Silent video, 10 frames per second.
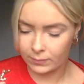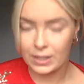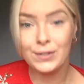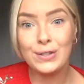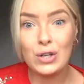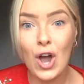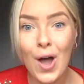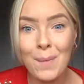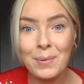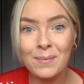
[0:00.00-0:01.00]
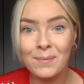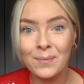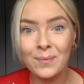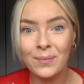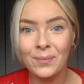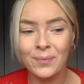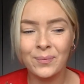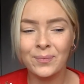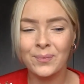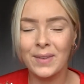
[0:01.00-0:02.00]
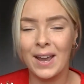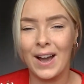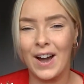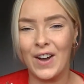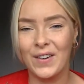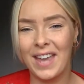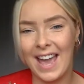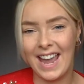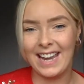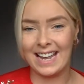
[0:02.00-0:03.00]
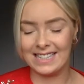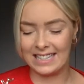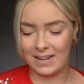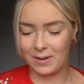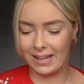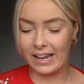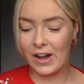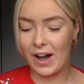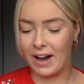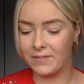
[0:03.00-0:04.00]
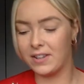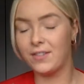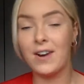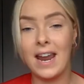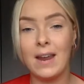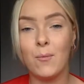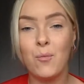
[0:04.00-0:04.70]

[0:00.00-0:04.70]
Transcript: Stop. Okay, let's see what you got after 3.